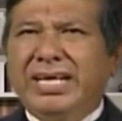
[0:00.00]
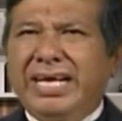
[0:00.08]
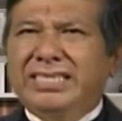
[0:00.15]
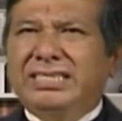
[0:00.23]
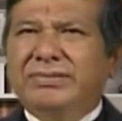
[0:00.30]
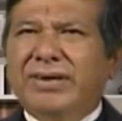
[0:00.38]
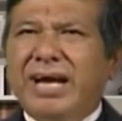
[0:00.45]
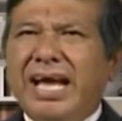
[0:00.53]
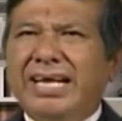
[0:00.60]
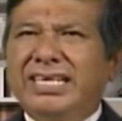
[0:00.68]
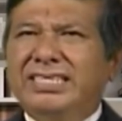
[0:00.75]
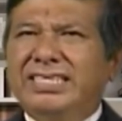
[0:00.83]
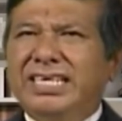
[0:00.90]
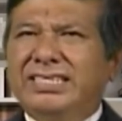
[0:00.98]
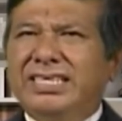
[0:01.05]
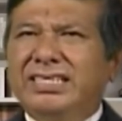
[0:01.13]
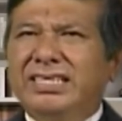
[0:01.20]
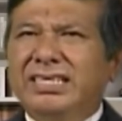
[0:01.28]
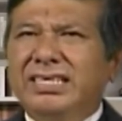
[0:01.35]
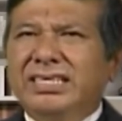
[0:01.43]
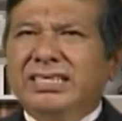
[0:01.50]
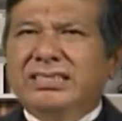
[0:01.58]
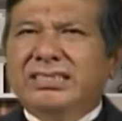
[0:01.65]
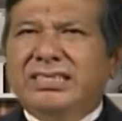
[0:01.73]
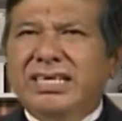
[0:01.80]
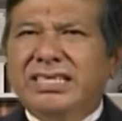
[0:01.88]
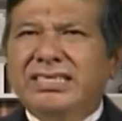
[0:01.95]
as defined in Section
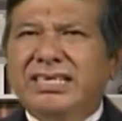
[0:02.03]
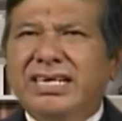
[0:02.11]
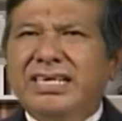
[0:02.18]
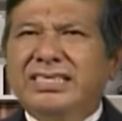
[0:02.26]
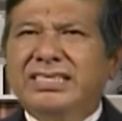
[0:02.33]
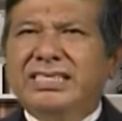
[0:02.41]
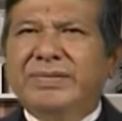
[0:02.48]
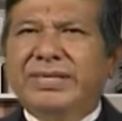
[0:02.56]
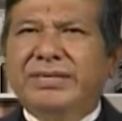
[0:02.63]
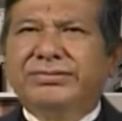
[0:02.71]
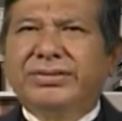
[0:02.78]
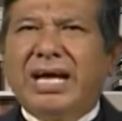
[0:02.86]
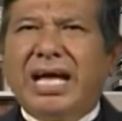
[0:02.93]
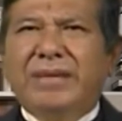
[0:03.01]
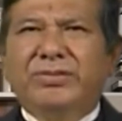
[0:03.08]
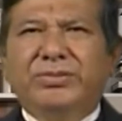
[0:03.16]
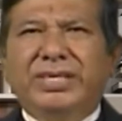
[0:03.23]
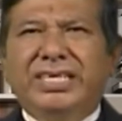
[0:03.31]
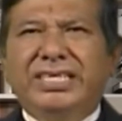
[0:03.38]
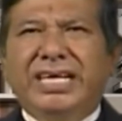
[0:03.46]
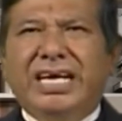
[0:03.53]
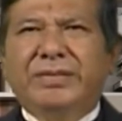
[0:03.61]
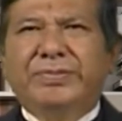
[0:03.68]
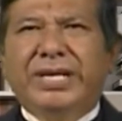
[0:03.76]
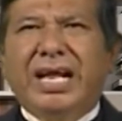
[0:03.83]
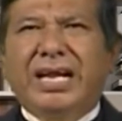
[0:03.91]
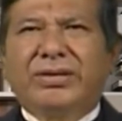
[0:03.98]
375 of the Indian
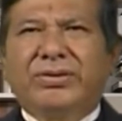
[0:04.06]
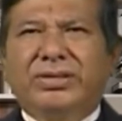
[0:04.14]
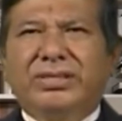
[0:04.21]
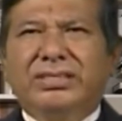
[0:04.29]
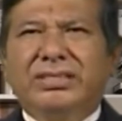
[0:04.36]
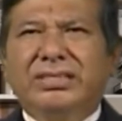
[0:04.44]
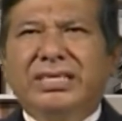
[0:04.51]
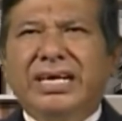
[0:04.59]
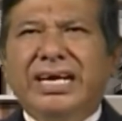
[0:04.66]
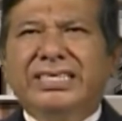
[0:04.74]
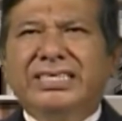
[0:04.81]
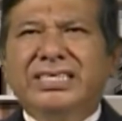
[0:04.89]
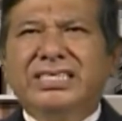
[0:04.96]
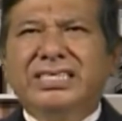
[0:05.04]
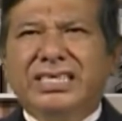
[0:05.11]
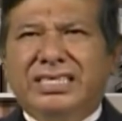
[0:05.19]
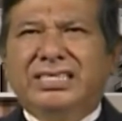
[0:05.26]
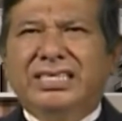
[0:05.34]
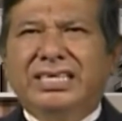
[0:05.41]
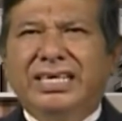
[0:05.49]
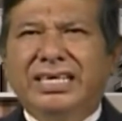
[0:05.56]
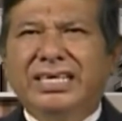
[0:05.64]
Penal Code 1860.